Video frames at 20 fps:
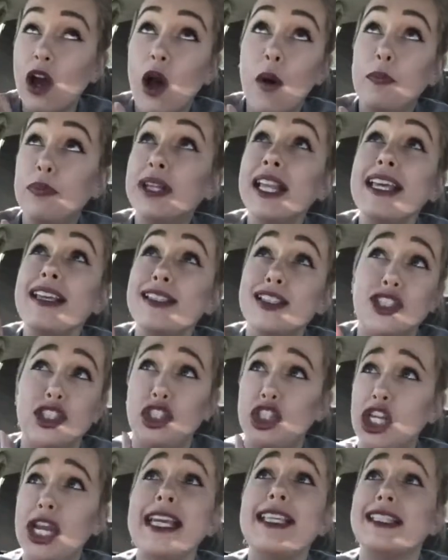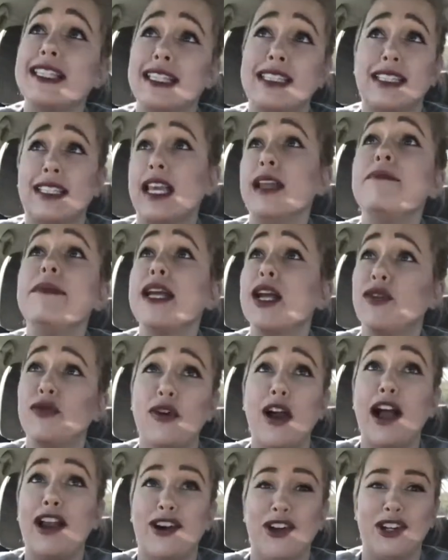please, Jesus, send me
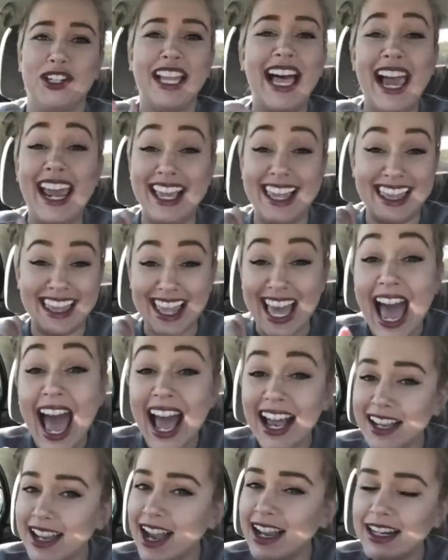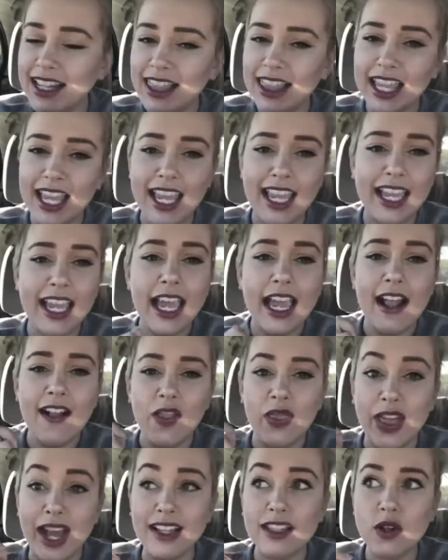a runner, like that kind of thing,
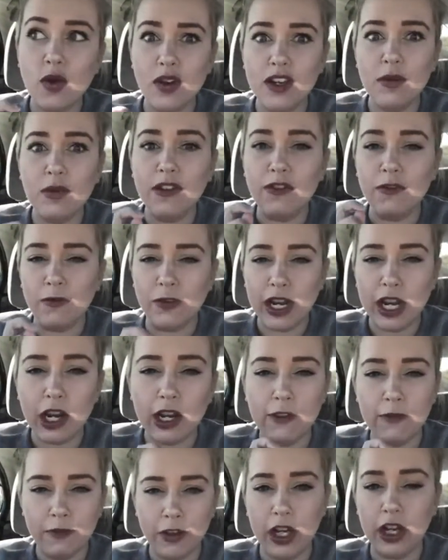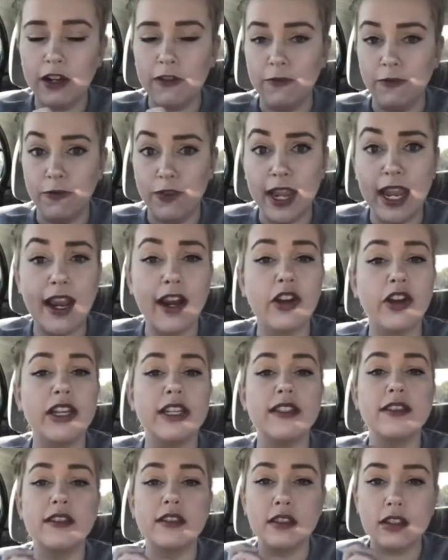that's going to be very, very, very
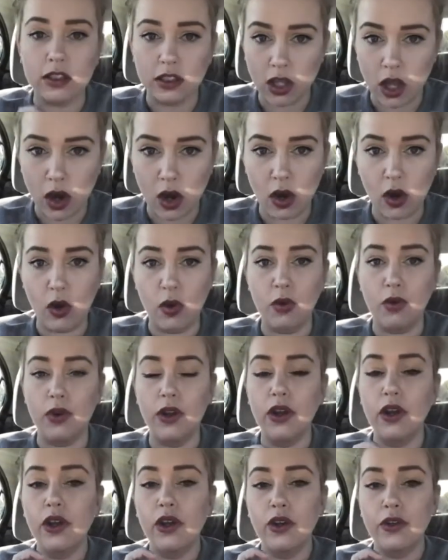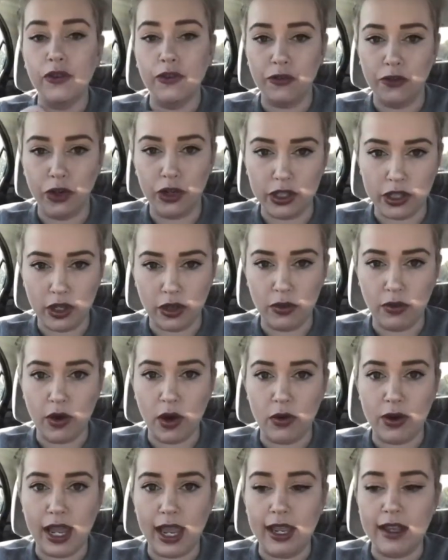slow for you,
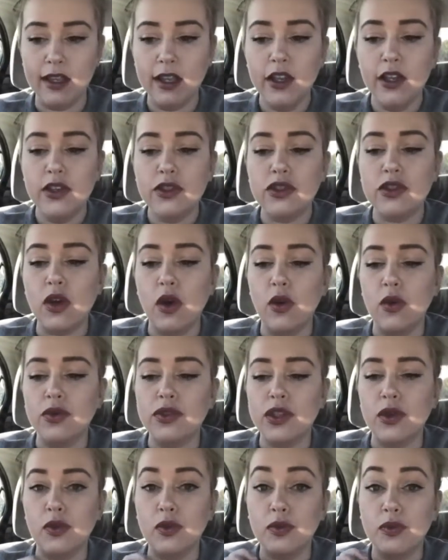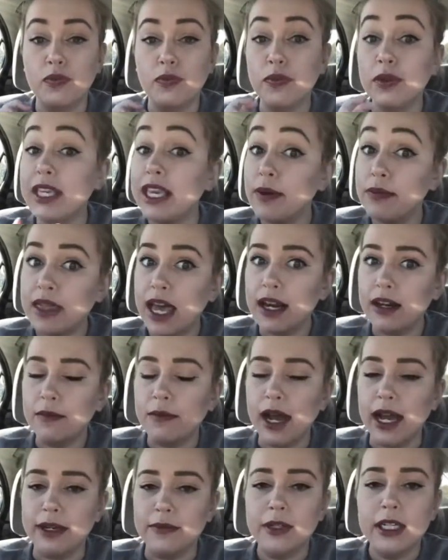okay? So keep that in
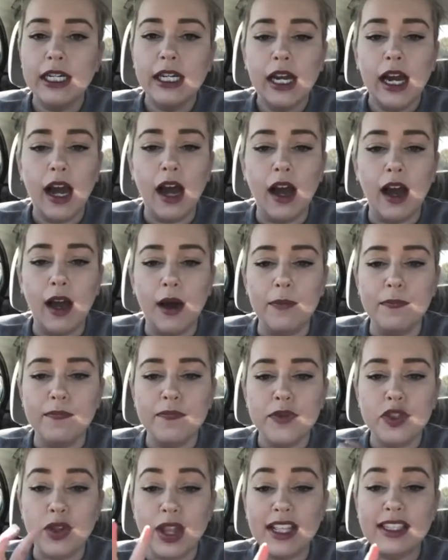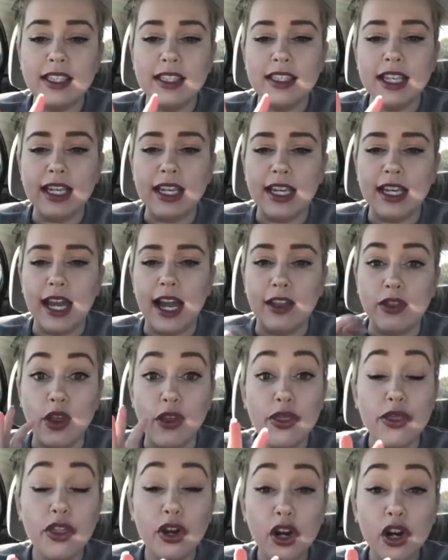mind. So that's the second kind. The
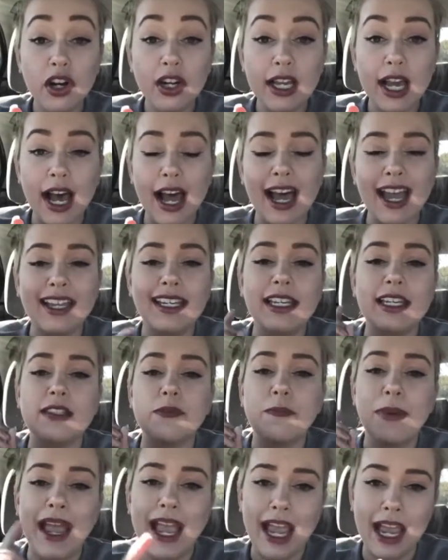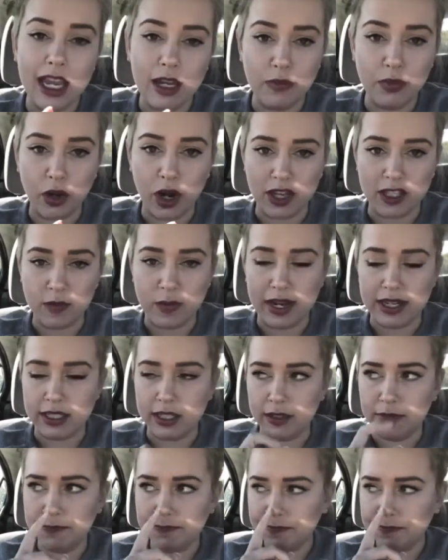third kind is paid prospecting.